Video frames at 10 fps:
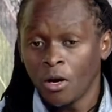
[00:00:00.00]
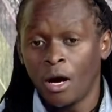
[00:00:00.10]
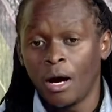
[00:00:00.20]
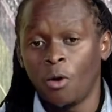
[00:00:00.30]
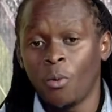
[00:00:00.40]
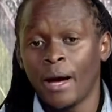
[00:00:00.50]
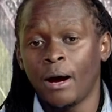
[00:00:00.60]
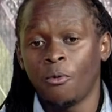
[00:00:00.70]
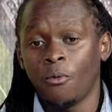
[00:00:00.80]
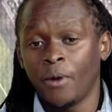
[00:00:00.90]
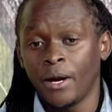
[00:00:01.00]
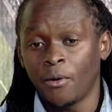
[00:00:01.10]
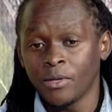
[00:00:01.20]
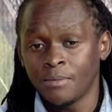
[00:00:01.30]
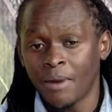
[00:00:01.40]
Uh, where uh, when I
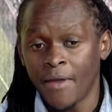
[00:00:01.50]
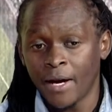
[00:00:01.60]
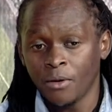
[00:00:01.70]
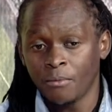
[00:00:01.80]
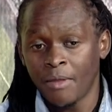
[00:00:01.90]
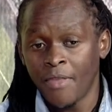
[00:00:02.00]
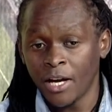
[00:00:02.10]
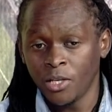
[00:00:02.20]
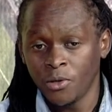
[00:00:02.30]
was in Mathare Mathare